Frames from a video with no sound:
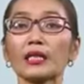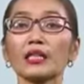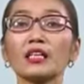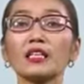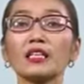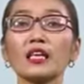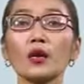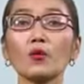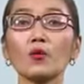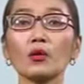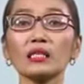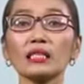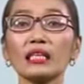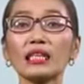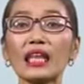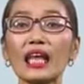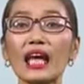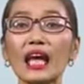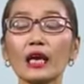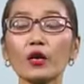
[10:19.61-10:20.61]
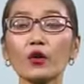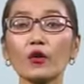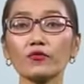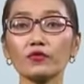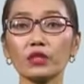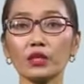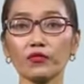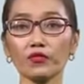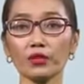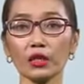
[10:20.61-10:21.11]
Then there was lack
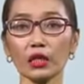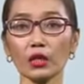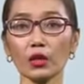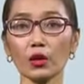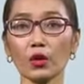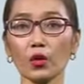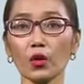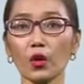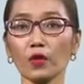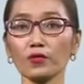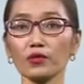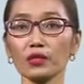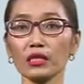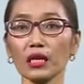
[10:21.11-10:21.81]
of definite law of